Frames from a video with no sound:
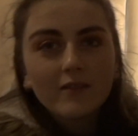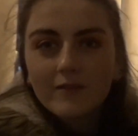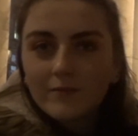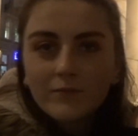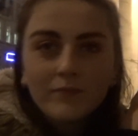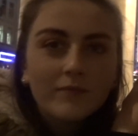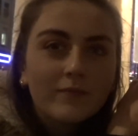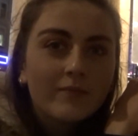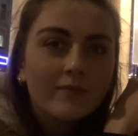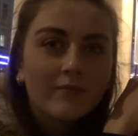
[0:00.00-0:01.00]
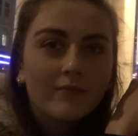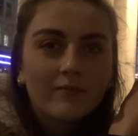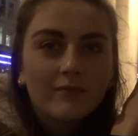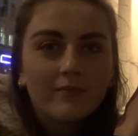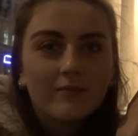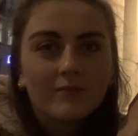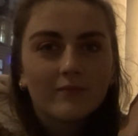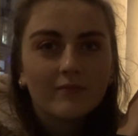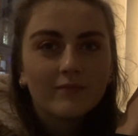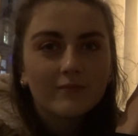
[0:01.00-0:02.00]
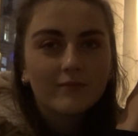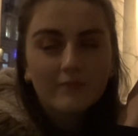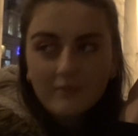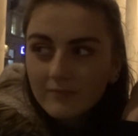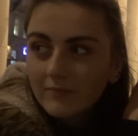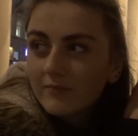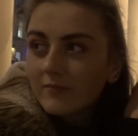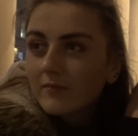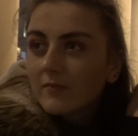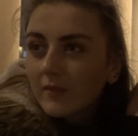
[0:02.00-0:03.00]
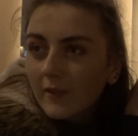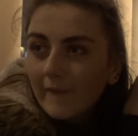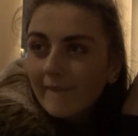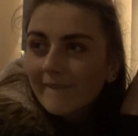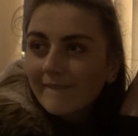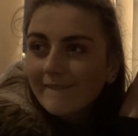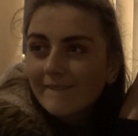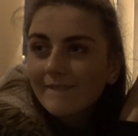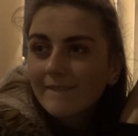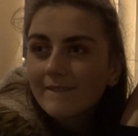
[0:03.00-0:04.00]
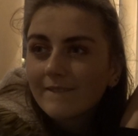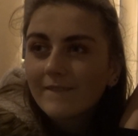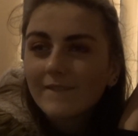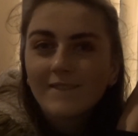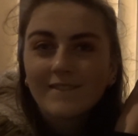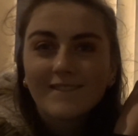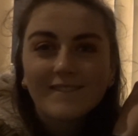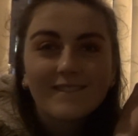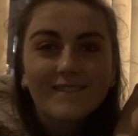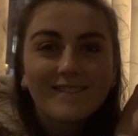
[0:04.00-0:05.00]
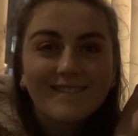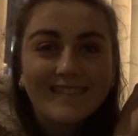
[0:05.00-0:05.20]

(silent)